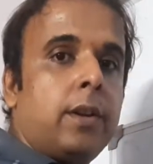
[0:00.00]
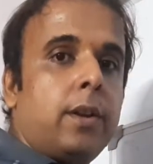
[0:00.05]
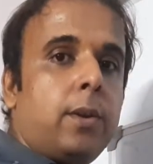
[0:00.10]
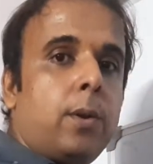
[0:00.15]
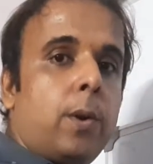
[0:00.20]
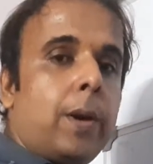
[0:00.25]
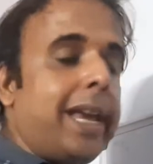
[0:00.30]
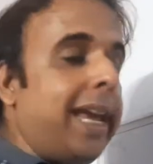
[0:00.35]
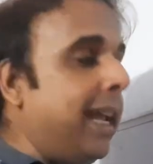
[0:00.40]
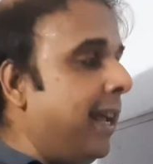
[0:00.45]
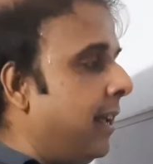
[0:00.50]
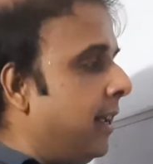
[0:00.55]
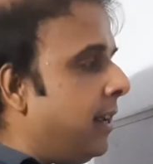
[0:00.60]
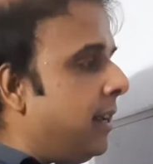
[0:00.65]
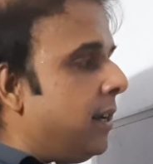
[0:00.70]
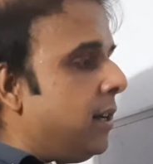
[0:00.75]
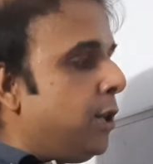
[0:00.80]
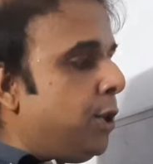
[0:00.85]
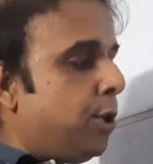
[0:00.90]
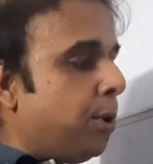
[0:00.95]
okay,
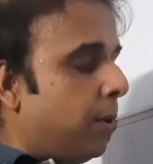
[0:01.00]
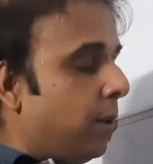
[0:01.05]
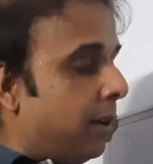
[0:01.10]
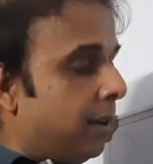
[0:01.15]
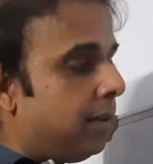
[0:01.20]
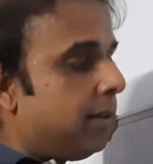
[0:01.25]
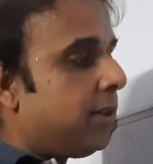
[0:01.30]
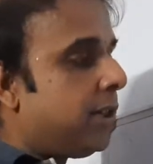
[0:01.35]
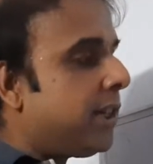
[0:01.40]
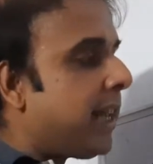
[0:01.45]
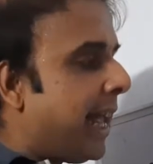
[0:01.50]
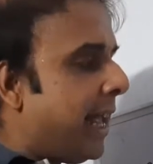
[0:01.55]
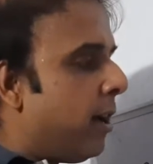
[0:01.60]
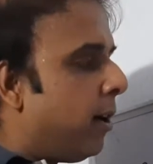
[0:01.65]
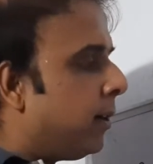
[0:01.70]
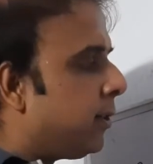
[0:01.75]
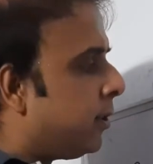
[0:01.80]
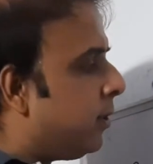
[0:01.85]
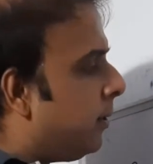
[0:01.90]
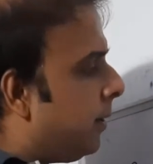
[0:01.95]

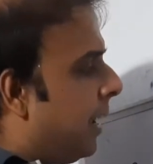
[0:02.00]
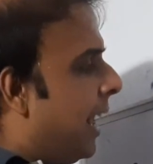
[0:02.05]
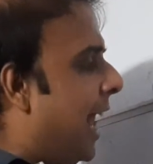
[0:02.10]
thioxo